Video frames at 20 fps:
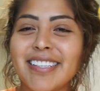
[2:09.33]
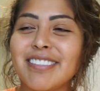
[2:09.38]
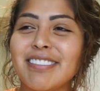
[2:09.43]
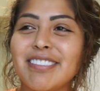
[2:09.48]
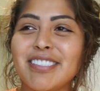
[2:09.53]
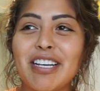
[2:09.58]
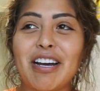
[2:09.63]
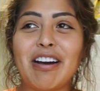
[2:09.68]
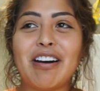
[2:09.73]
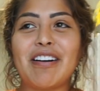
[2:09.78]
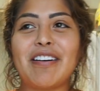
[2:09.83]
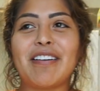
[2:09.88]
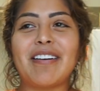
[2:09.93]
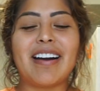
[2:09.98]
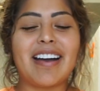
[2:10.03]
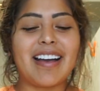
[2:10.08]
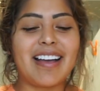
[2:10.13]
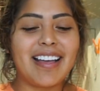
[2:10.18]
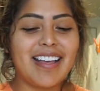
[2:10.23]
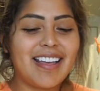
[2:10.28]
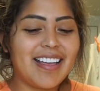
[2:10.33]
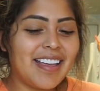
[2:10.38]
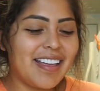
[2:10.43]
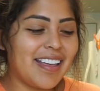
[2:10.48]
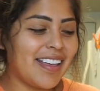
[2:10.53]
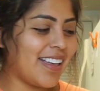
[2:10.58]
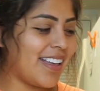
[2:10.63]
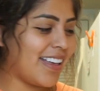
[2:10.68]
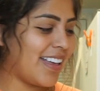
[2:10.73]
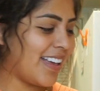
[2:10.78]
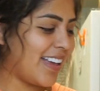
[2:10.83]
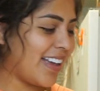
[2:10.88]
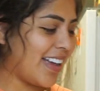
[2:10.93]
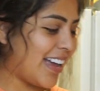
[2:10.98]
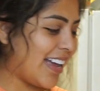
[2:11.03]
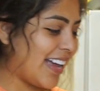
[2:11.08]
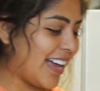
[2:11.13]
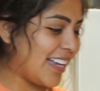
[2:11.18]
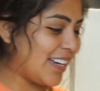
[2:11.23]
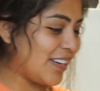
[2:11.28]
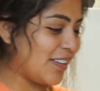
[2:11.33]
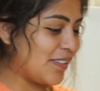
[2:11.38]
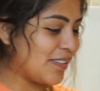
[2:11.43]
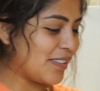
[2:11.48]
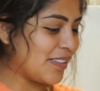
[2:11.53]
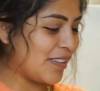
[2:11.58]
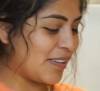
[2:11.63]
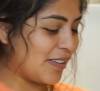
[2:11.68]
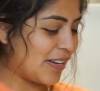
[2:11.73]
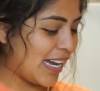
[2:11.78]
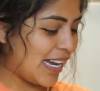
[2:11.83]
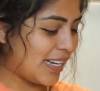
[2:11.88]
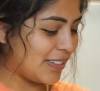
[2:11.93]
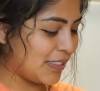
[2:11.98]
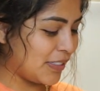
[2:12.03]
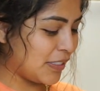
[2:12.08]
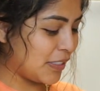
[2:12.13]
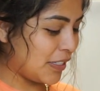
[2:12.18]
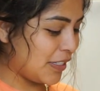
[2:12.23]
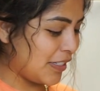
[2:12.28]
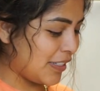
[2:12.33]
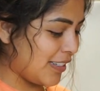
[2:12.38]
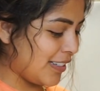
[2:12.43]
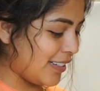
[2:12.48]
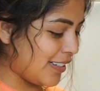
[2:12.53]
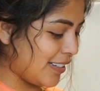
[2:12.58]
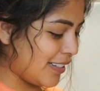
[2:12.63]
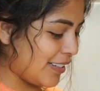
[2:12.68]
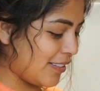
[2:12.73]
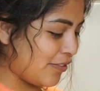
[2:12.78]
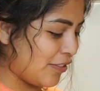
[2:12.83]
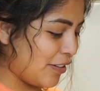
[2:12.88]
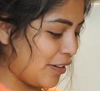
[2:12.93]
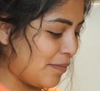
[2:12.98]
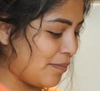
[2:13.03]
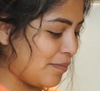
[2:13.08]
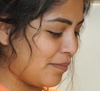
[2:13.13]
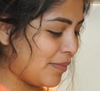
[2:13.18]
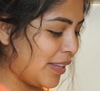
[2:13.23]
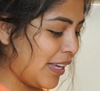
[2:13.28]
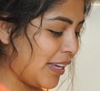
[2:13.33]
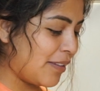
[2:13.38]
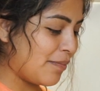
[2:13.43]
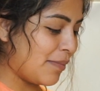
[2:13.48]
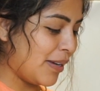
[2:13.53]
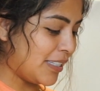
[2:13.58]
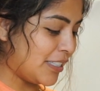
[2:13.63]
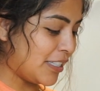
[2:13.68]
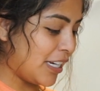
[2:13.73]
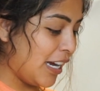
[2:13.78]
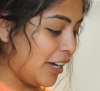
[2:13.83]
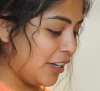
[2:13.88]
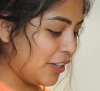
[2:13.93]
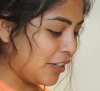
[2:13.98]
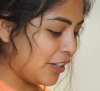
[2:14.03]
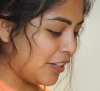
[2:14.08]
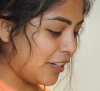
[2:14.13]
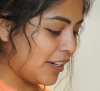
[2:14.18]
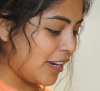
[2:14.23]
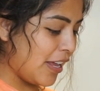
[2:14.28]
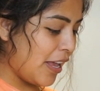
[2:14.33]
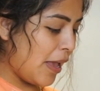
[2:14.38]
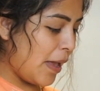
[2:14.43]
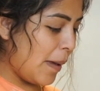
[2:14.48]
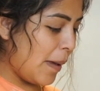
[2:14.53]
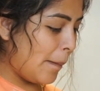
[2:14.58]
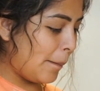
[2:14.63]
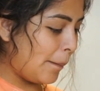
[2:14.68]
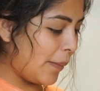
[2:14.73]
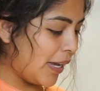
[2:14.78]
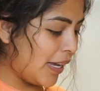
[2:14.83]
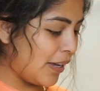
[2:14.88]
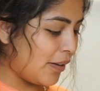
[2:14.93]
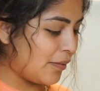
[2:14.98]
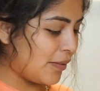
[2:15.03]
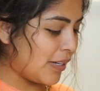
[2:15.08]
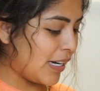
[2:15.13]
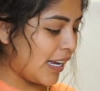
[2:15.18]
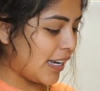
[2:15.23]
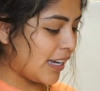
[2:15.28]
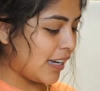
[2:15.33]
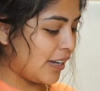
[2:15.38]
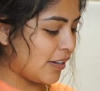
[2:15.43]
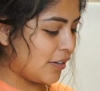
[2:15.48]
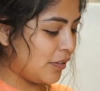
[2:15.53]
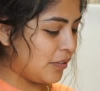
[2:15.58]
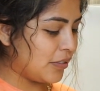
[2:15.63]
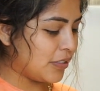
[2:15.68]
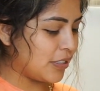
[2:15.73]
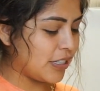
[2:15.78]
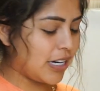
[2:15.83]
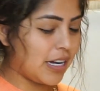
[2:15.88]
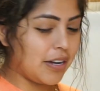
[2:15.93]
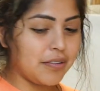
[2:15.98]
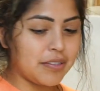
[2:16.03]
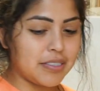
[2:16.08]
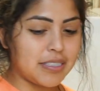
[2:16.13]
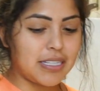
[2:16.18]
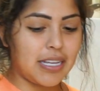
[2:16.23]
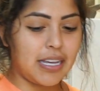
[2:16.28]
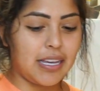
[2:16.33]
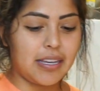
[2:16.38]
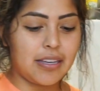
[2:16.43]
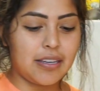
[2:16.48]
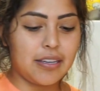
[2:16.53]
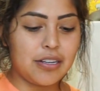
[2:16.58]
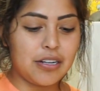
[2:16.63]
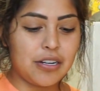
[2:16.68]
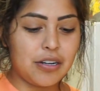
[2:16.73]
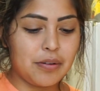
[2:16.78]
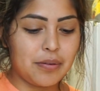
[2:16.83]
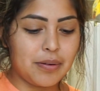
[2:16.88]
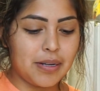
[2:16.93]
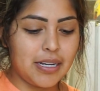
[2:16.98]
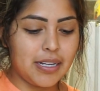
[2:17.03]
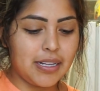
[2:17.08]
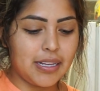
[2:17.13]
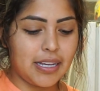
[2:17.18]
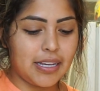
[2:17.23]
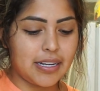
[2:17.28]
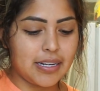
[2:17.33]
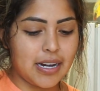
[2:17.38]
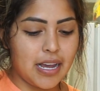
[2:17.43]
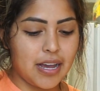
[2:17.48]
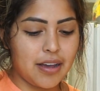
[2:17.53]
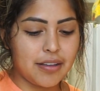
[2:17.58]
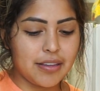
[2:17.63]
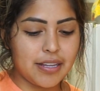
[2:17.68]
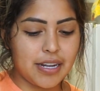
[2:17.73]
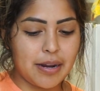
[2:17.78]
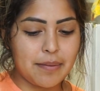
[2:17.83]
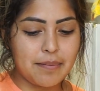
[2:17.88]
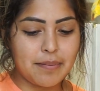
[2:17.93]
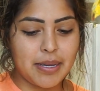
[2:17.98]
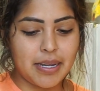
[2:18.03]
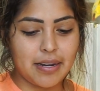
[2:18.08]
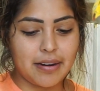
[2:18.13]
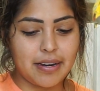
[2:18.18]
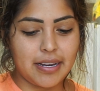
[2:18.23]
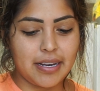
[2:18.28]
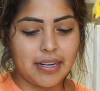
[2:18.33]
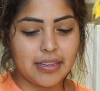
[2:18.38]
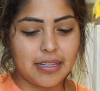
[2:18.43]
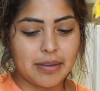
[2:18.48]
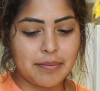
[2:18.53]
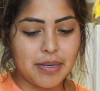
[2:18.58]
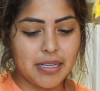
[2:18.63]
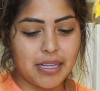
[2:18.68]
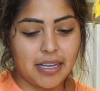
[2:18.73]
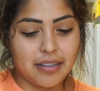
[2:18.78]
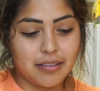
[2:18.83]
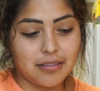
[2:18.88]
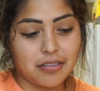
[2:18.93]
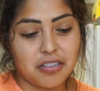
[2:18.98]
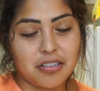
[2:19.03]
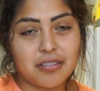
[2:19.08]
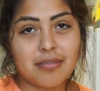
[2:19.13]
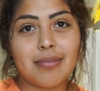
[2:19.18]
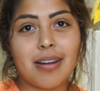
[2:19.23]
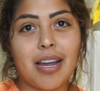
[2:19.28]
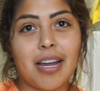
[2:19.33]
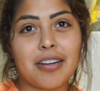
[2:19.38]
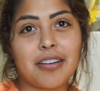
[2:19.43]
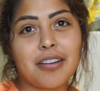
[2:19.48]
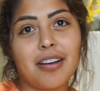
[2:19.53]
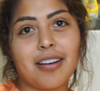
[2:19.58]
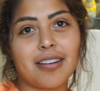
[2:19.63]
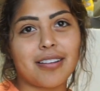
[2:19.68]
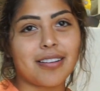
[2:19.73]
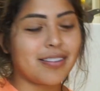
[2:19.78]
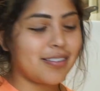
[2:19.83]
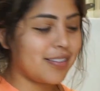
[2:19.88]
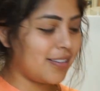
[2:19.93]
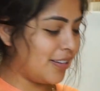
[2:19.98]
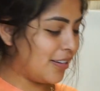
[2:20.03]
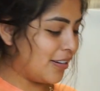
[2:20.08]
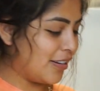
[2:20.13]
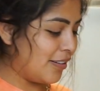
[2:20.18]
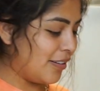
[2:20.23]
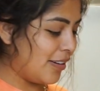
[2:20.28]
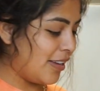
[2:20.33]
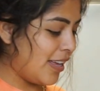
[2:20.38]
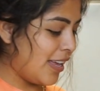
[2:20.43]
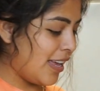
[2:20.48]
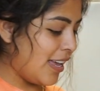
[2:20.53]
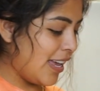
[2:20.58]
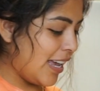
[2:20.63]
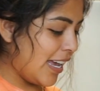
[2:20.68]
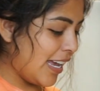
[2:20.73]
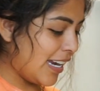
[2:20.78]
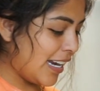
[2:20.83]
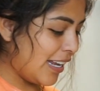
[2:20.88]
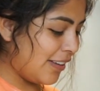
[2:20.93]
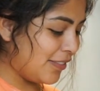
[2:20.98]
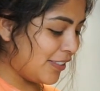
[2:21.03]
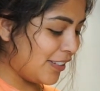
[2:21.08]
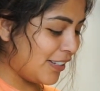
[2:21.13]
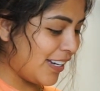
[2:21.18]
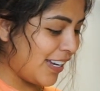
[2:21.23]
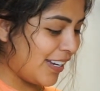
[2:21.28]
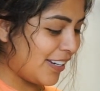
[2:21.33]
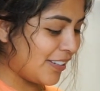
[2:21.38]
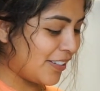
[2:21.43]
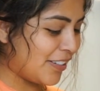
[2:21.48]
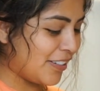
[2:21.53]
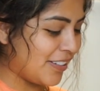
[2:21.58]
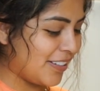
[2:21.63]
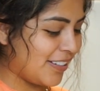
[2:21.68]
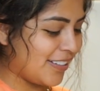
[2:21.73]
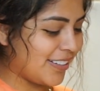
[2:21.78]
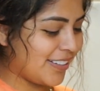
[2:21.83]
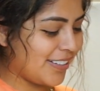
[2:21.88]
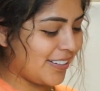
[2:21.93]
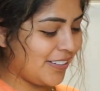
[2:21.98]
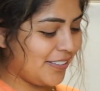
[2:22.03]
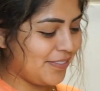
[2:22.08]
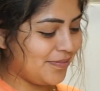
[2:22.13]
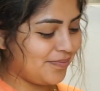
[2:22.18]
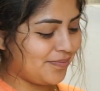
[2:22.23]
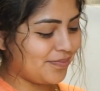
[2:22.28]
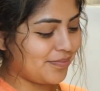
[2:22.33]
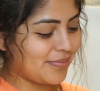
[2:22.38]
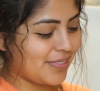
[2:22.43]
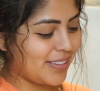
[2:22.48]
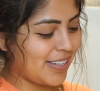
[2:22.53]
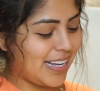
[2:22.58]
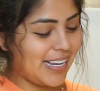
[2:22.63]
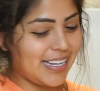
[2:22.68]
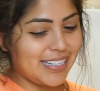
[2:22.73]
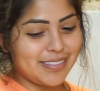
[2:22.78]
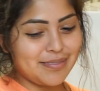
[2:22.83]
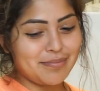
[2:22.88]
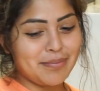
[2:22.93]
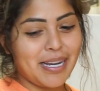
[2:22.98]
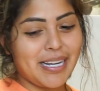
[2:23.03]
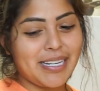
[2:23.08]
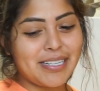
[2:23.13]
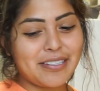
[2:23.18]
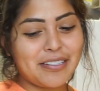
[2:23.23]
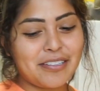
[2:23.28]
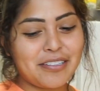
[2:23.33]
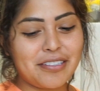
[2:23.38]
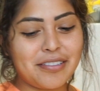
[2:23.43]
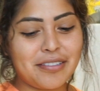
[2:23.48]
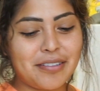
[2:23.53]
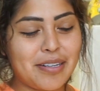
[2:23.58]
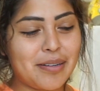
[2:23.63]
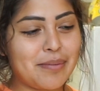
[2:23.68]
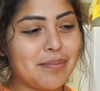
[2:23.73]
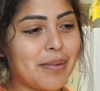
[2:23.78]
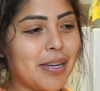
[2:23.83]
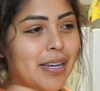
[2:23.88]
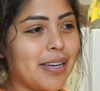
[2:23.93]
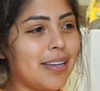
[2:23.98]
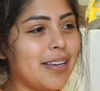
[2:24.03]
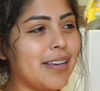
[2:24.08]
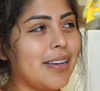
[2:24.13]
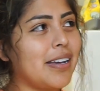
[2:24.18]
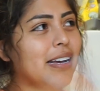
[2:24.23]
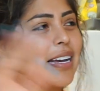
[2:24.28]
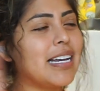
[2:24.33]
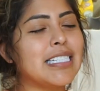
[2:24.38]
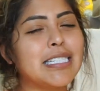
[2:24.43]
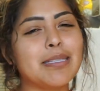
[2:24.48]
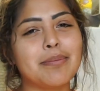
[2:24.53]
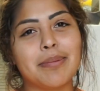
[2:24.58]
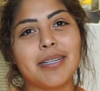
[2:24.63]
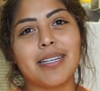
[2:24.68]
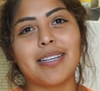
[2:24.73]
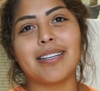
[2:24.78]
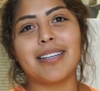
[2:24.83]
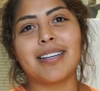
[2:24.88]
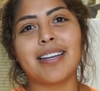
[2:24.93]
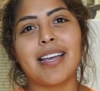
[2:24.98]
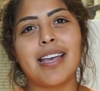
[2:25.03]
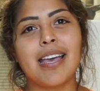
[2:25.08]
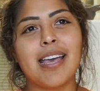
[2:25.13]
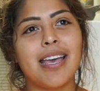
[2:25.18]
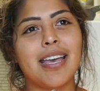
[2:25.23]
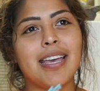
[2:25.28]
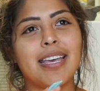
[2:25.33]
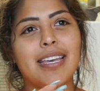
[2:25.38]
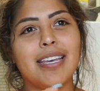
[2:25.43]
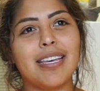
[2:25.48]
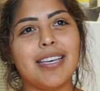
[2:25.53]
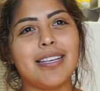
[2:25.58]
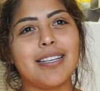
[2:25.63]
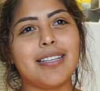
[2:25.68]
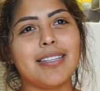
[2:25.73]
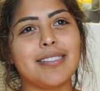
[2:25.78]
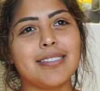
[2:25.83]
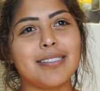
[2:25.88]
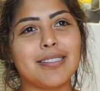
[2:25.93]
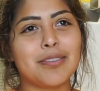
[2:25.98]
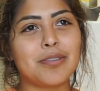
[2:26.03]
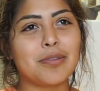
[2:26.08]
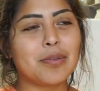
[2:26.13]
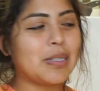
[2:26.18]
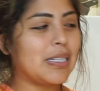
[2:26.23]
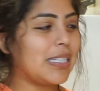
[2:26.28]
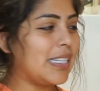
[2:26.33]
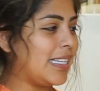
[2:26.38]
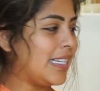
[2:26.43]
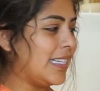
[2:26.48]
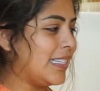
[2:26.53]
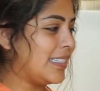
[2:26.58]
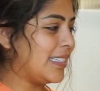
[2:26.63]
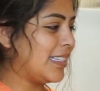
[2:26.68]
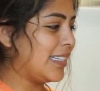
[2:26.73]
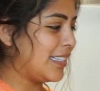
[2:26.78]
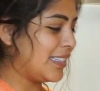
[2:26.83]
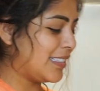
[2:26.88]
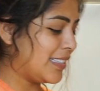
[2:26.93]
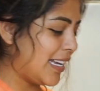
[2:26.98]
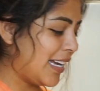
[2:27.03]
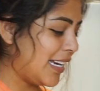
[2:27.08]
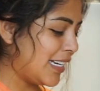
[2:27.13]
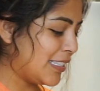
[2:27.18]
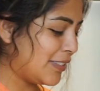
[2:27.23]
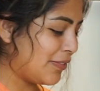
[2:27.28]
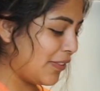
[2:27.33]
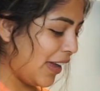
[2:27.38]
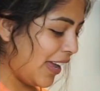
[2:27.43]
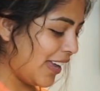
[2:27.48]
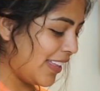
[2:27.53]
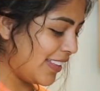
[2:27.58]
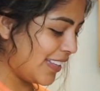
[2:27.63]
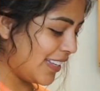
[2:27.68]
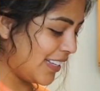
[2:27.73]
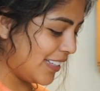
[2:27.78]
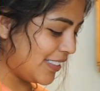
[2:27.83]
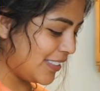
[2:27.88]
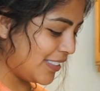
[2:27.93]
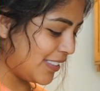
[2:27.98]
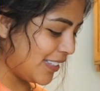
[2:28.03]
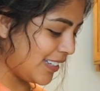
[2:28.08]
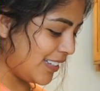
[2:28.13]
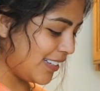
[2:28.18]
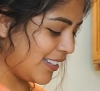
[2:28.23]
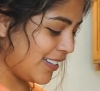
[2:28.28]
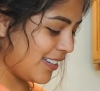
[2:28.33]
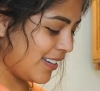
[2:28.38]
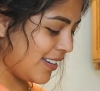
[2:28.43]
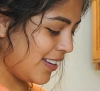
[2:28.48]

So I don't know how to cook from like my childhood. But when I got older, I was like, you know what? Like now that I'm married, let me like learn how to cook, you know? And I've learned how to cook. And mind you, my husband, he is really easy to satisfy in the kitchen.